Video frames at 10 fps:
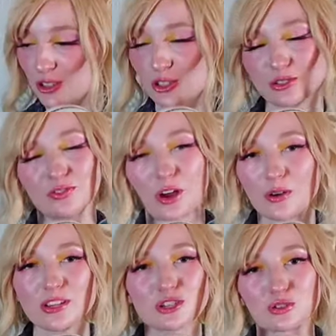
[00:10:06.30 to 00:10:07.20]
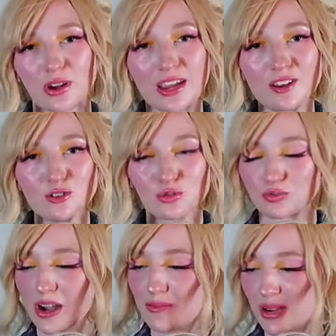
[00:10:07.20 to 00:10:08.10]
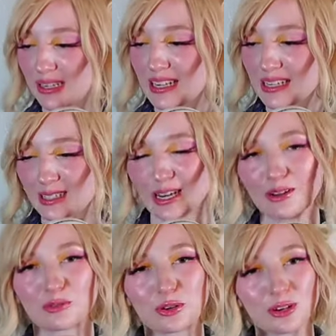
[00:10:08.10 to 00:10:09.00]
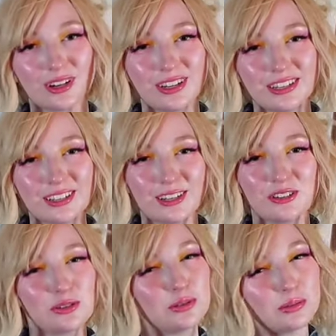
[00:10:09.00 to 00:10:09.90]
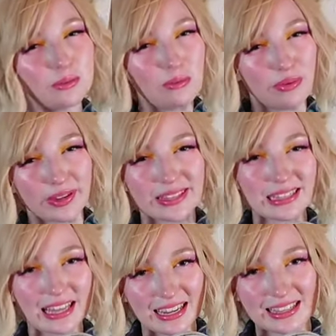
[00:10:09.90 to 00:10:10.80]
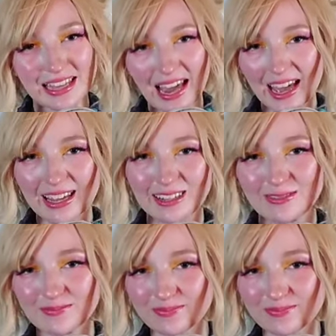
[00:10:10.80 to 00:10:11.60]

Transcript: This is very strange. Rayman has never been like that.